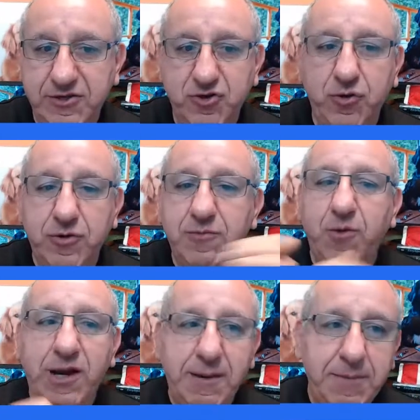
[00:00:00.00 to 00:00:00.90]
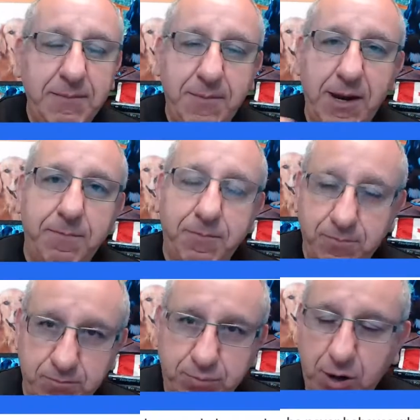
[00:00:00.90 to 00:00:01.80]
So what I mean by
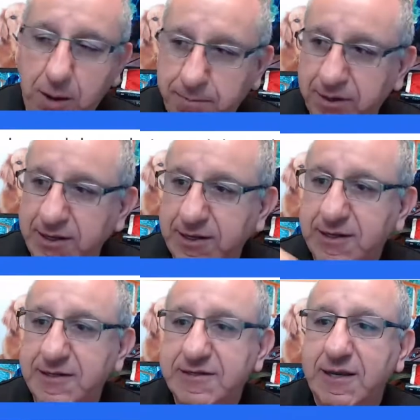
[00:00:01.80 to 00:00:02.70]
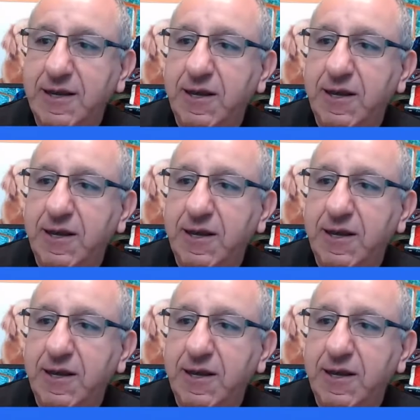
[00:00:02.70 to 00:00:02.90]
properly is